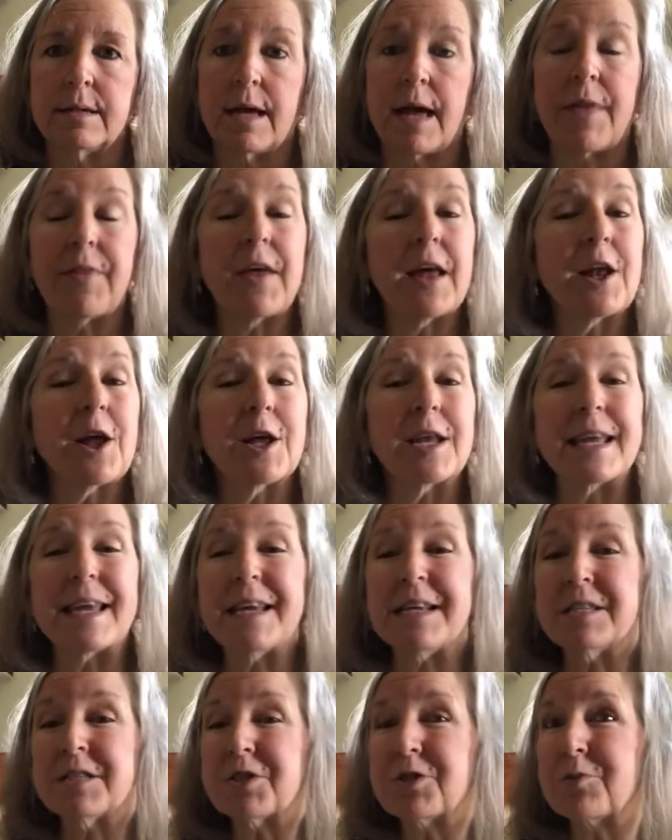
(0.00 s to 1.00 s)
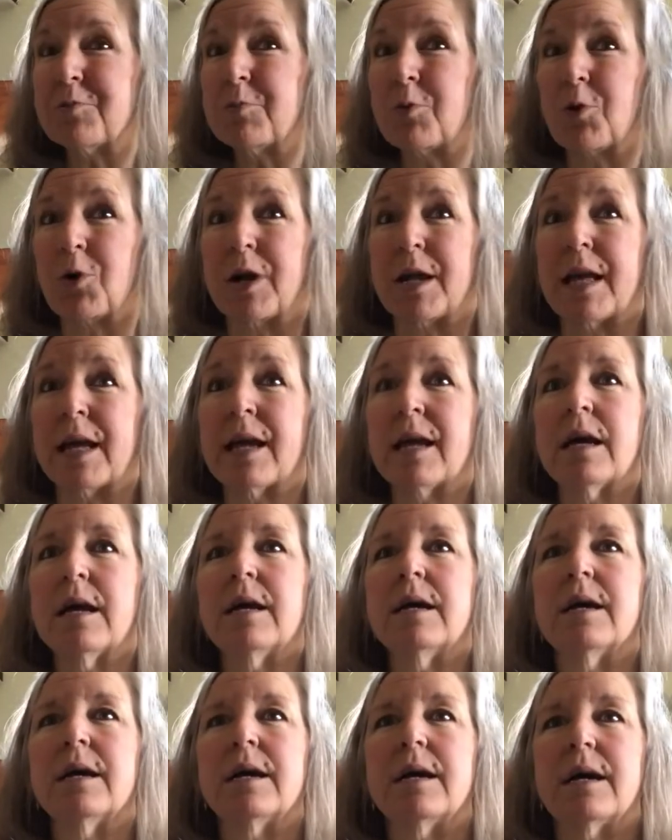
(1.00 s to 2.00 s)
And then on Easter morning,
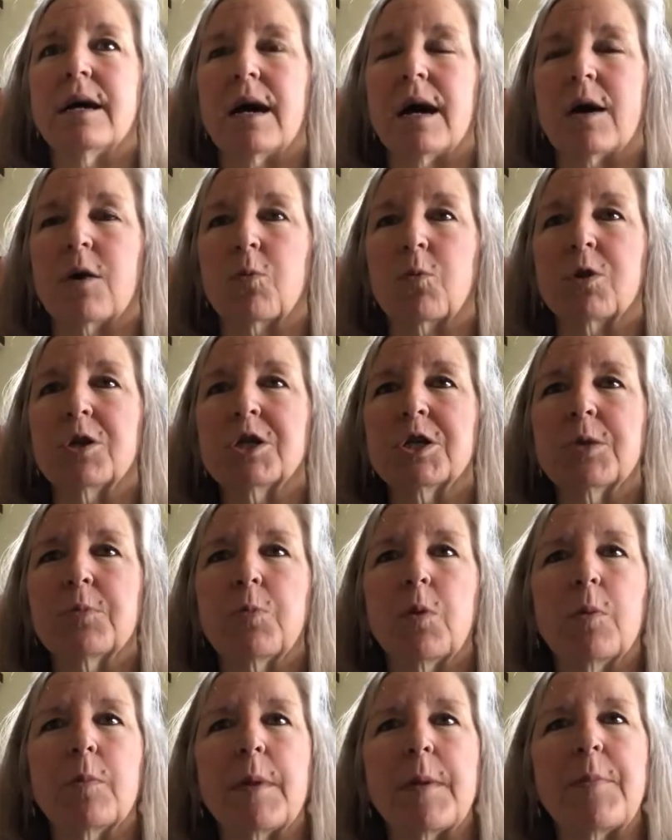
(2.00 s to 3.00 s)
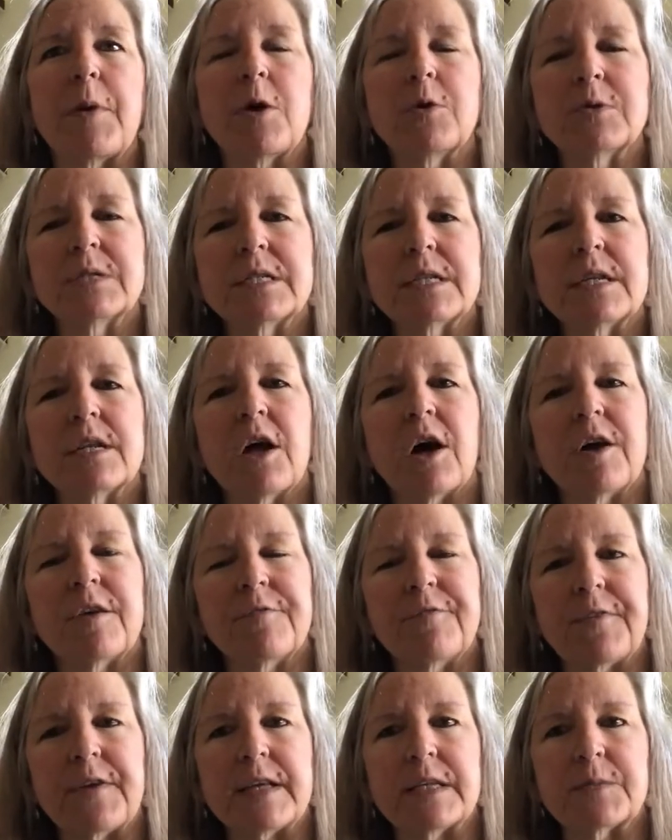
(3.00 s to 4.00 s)
our worship will be posted
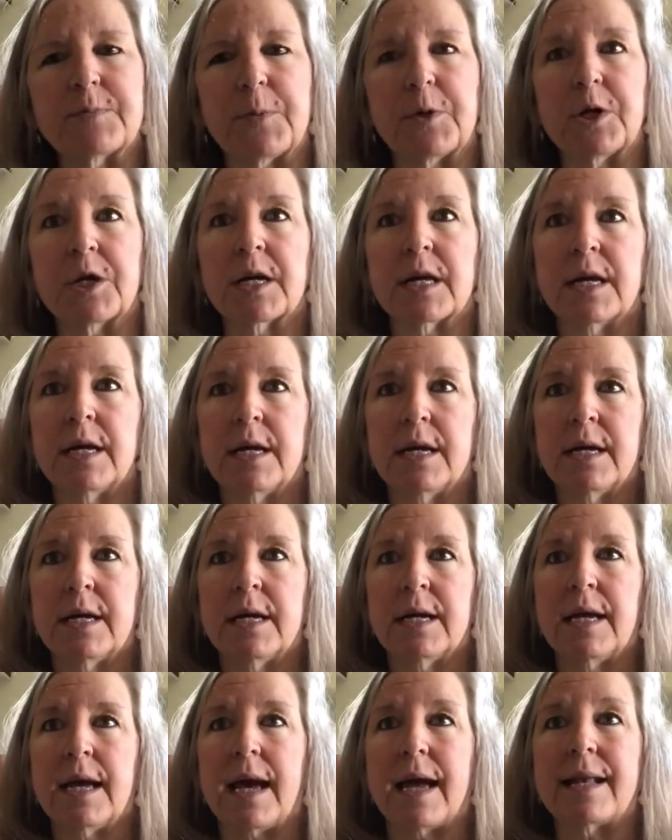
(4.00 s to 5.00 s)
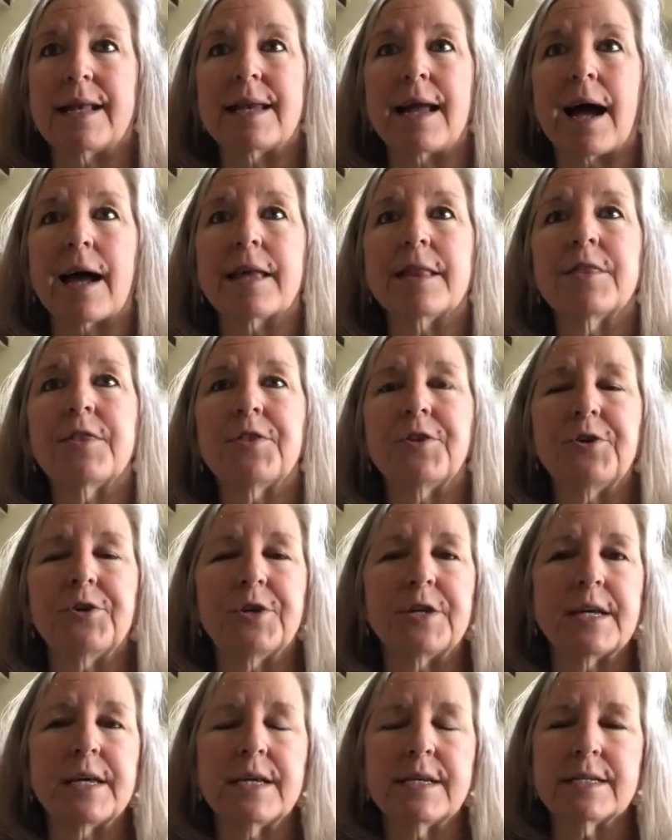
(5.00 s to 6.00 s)
on Facebook at
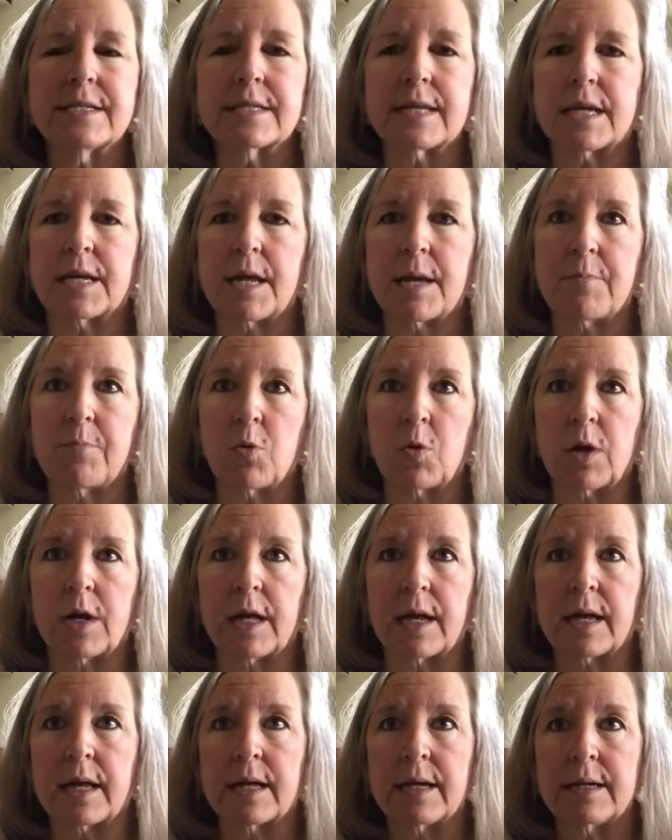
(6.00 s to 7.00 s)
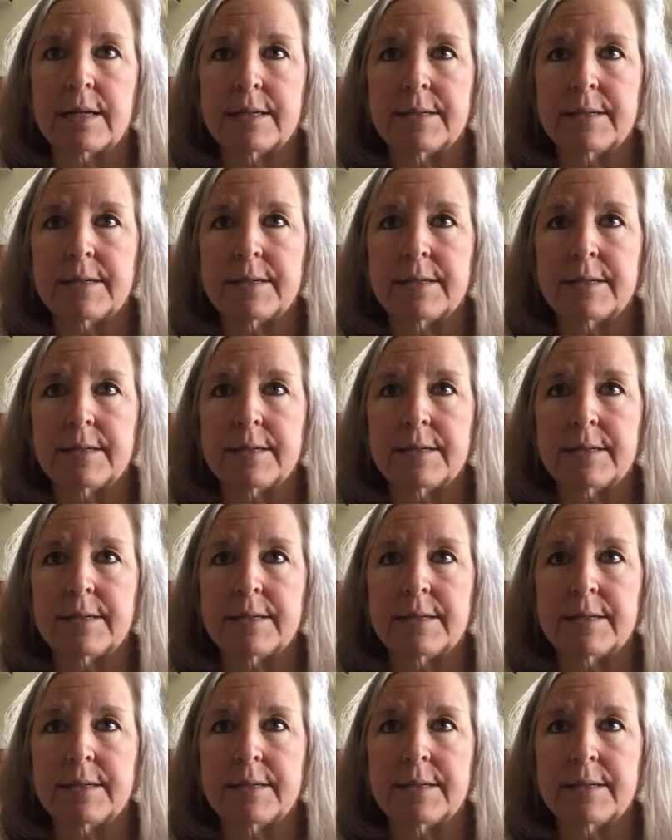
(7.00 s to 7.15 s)
9:30 Sunday morning.